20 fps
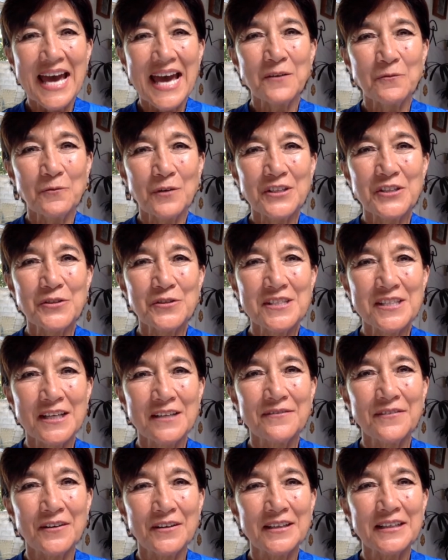And what you
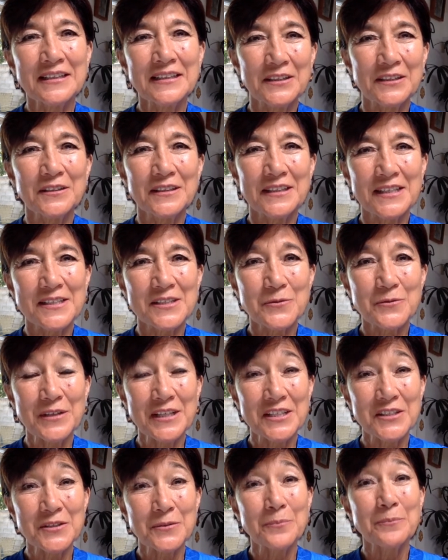said very clearly is
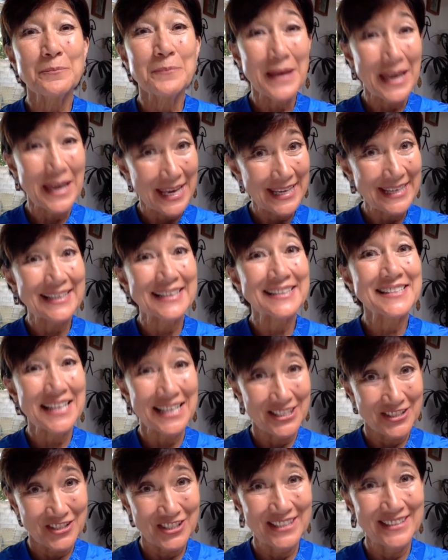we need to pay
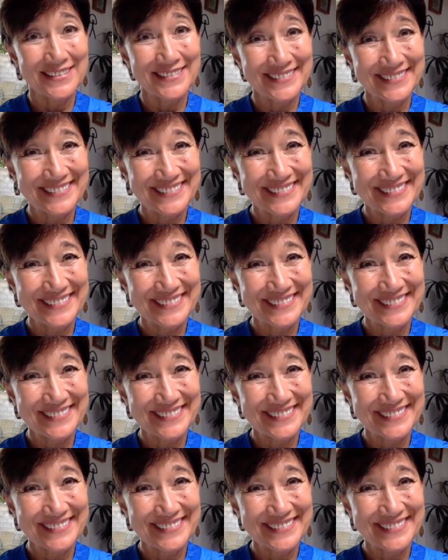attention.